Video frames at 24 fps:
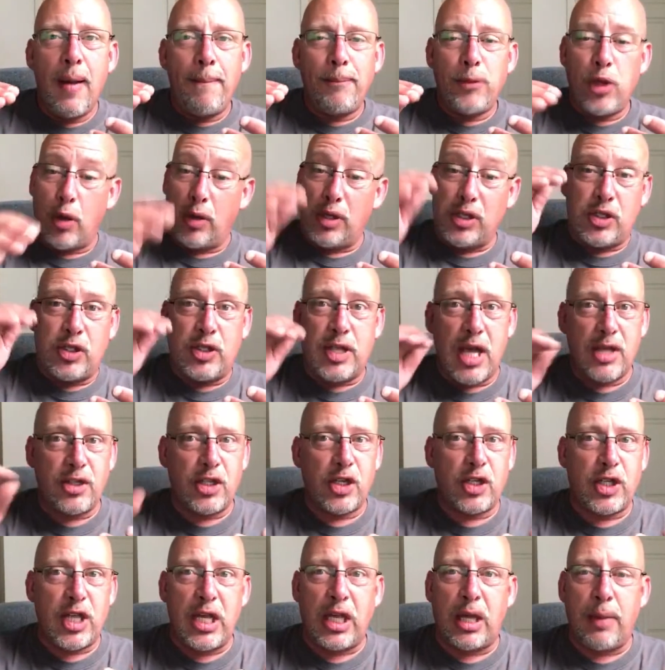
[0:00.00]
you know, it says
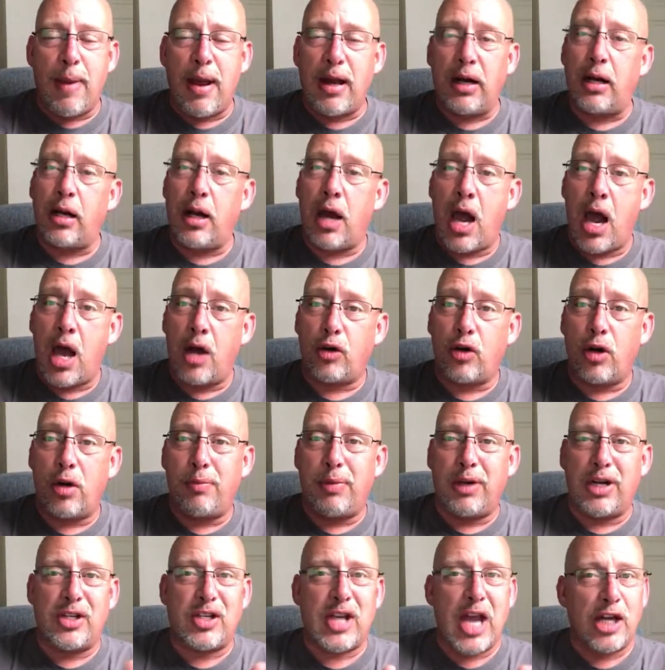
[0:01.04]
it's incubating 100,
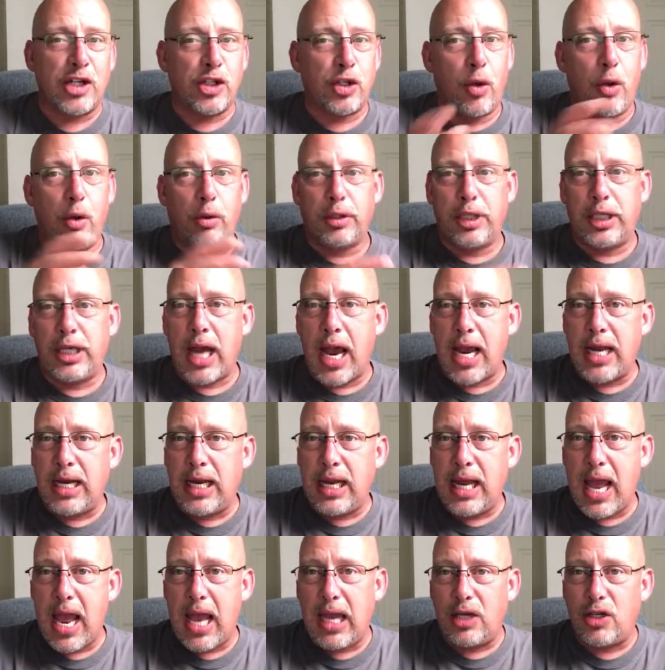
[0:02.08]
but it's actually only
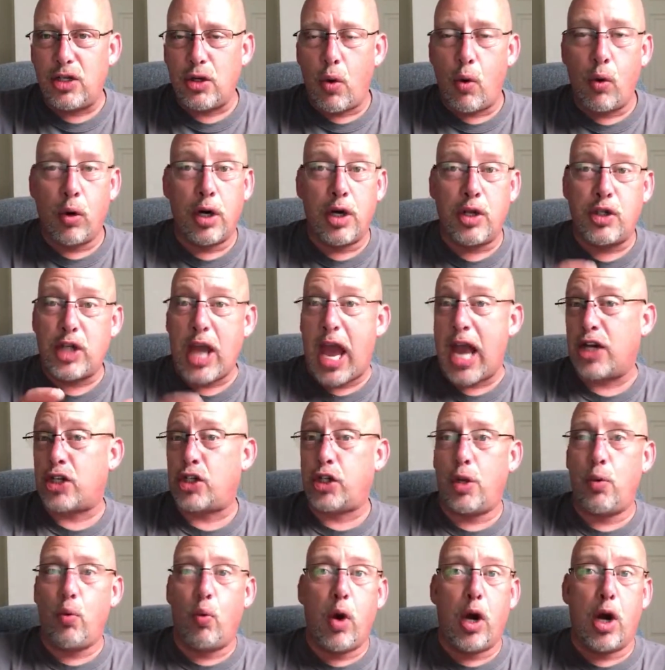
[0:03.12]
98 or it's
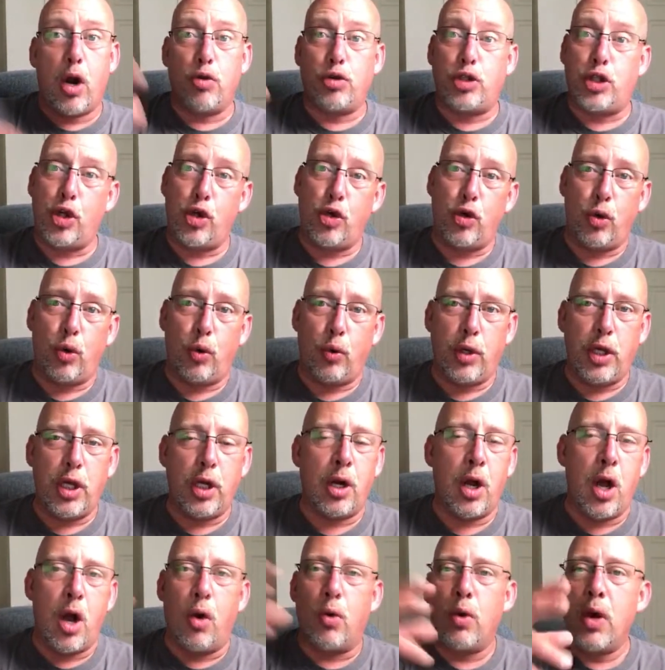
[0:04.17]
actually 102, you
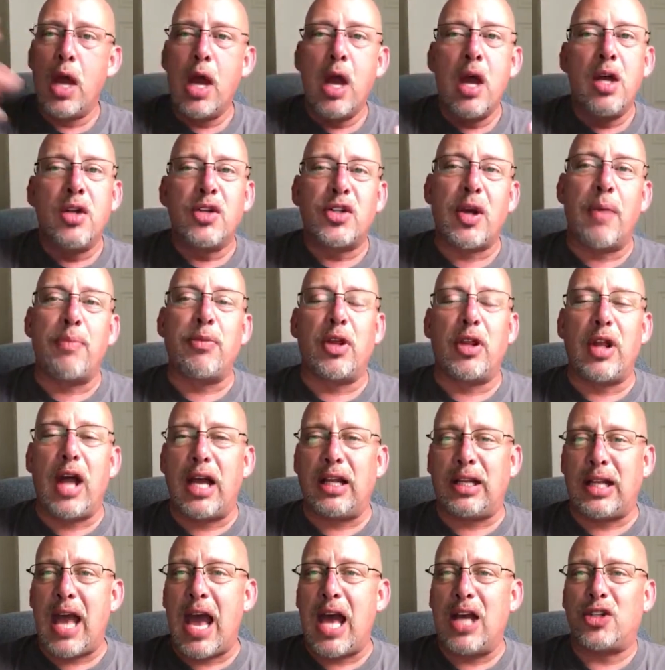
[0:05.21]
know, something
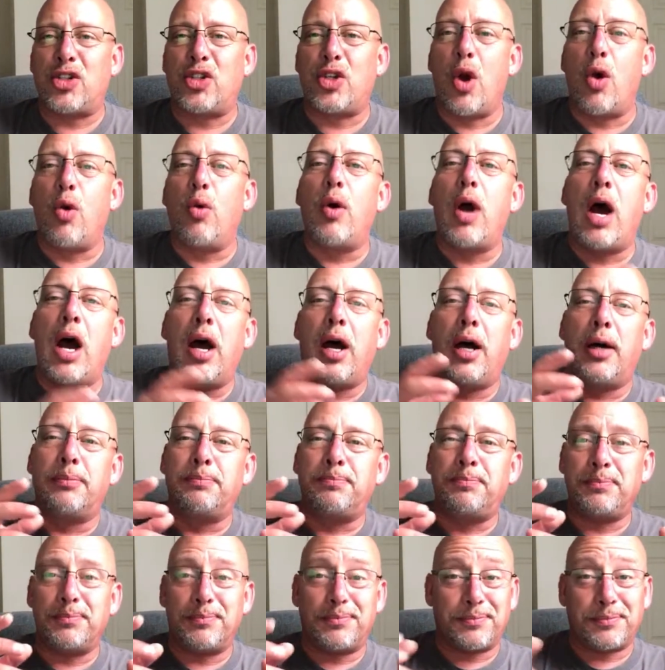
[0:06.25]
like that. So
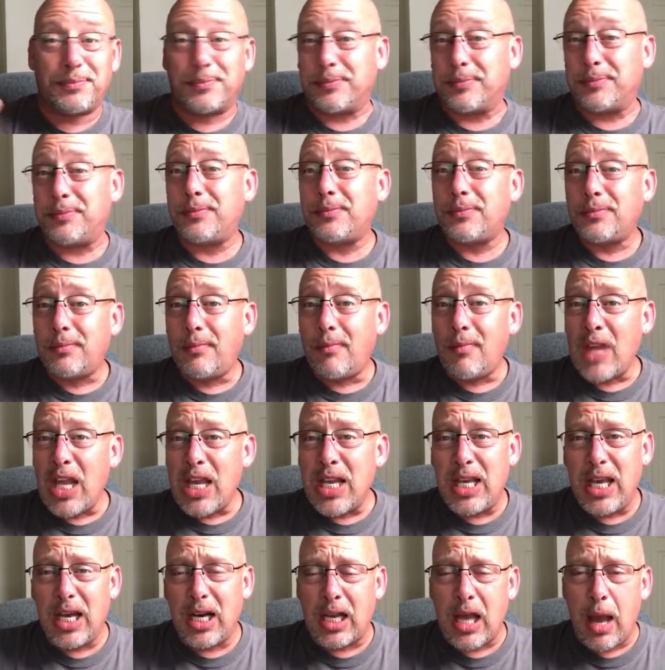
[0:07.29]
um,
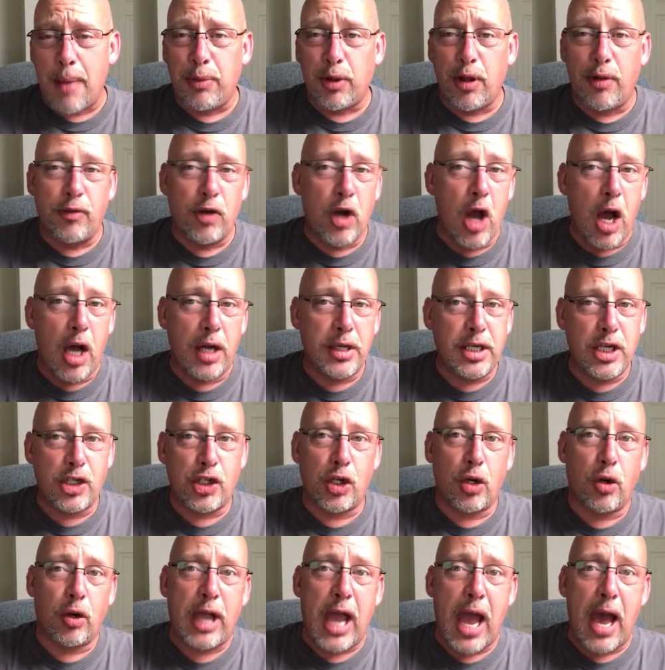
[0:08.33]
get a couple of
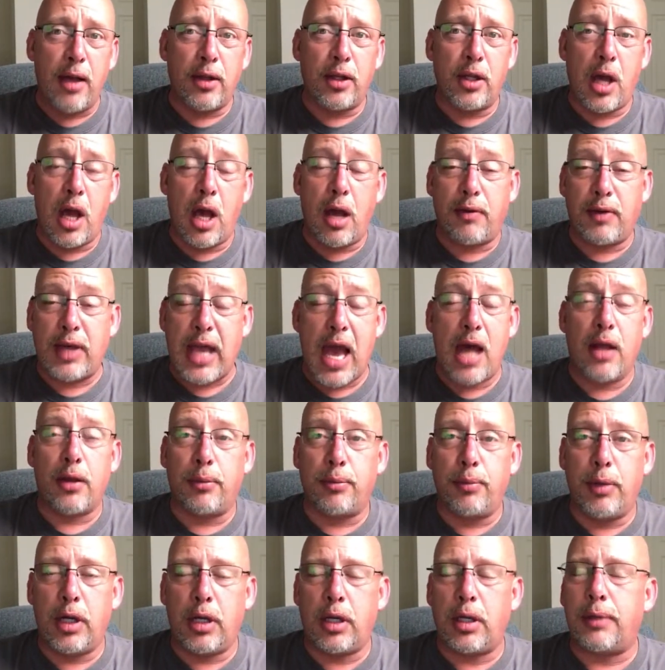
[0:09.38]
non-digital cal, uh,
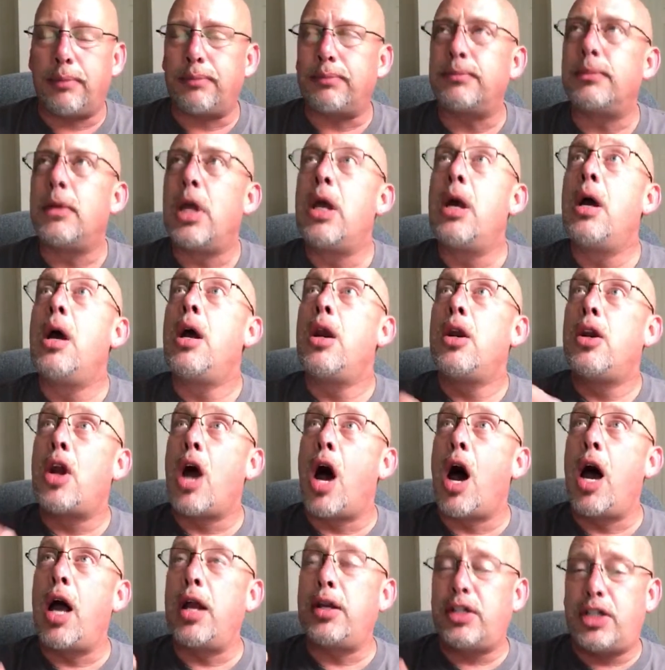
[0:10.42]
cal um,
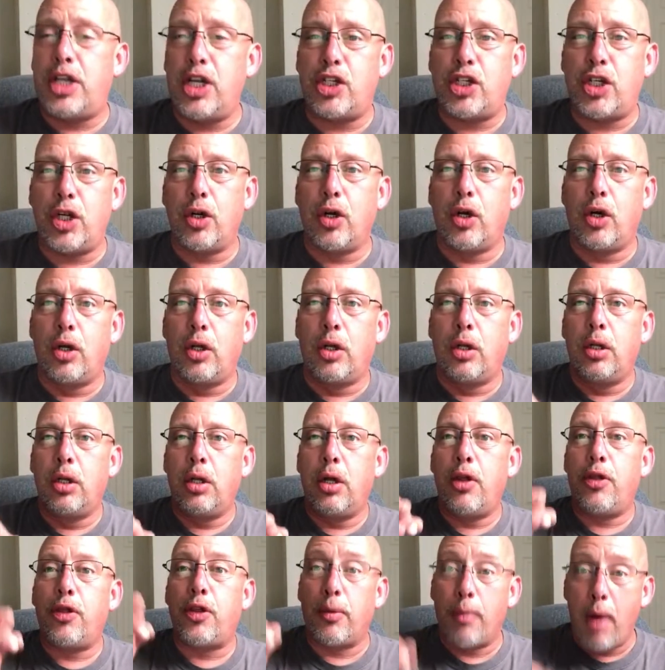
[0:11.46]
non-digital
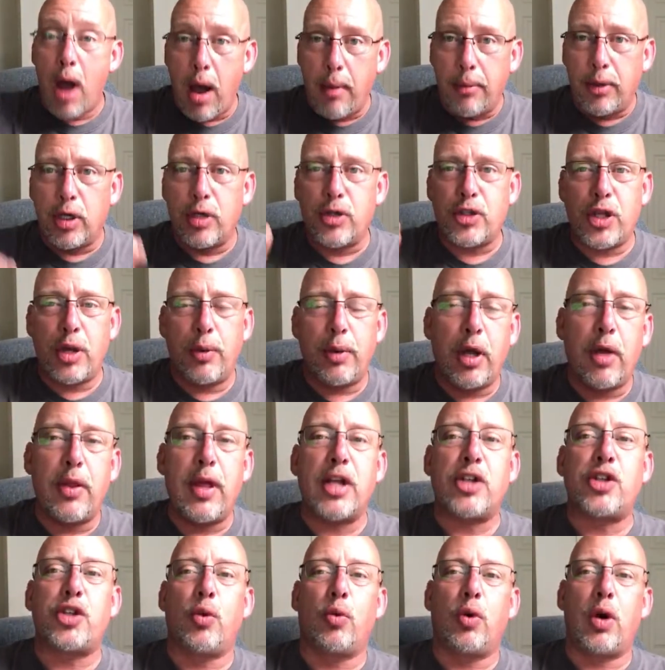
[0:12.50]
thermometers. There we go.
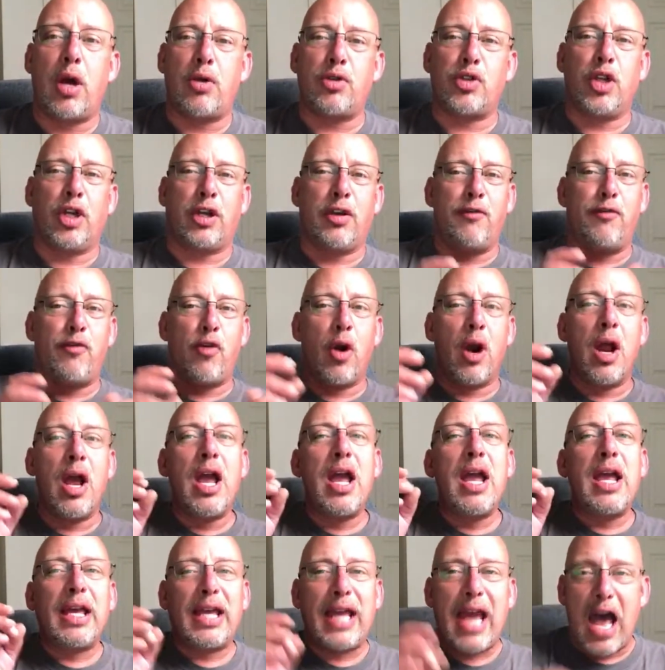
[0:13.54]
That's the word I was looking for.
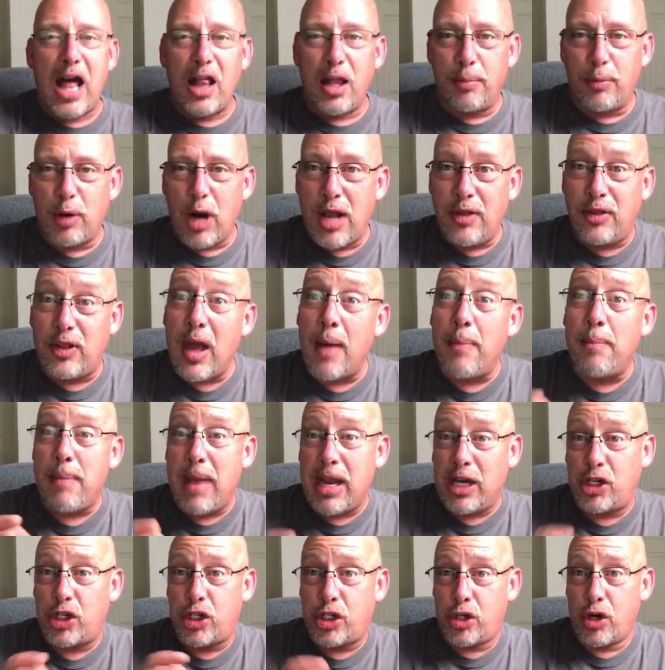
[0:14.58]
Calibrate them.
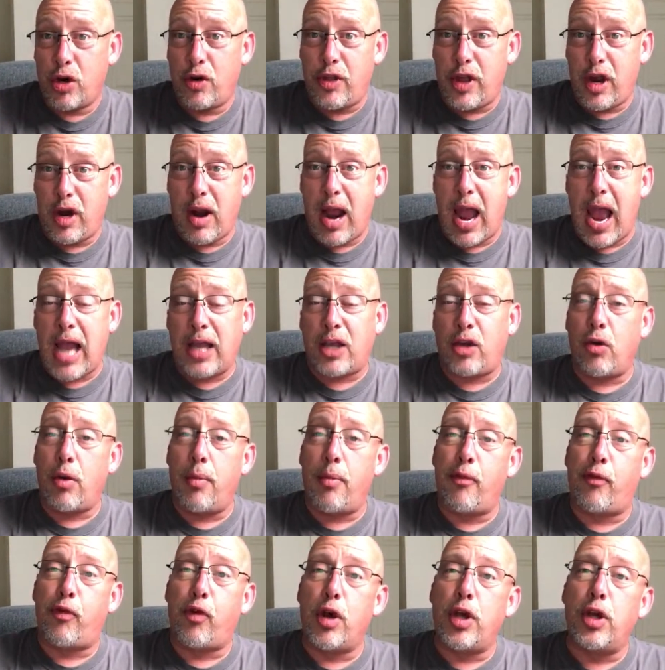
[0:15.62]
Make sure they're
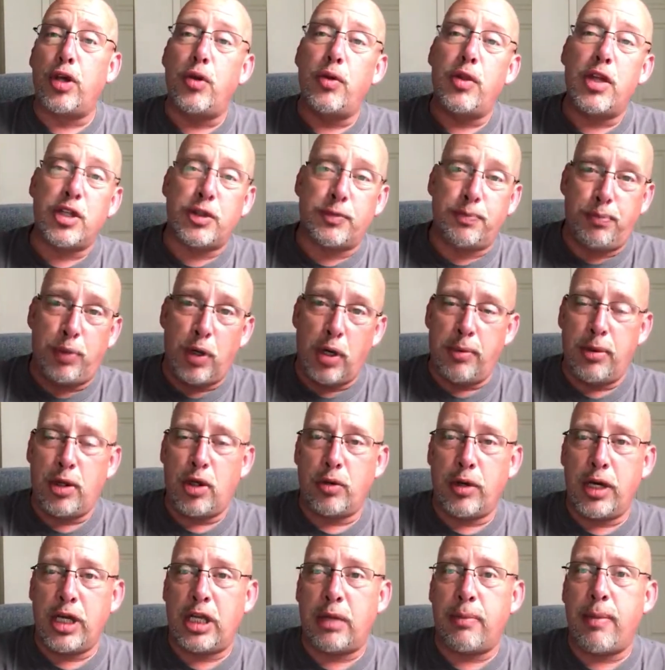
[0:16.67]
accurate before you do this. Put them in
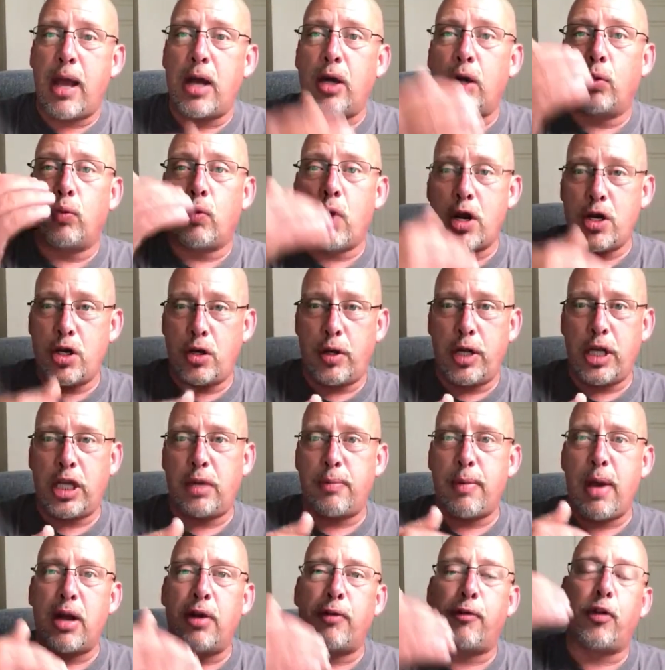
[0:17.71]
your incubator. Run your
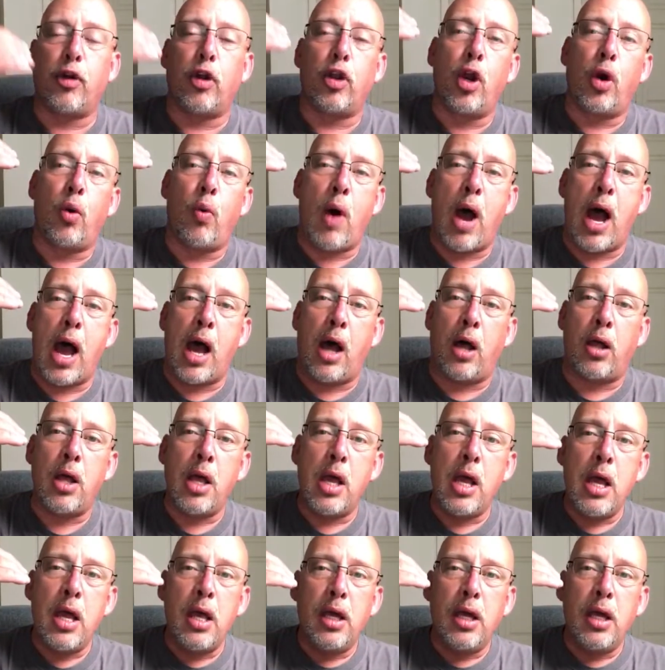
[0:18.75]
incubator for a little while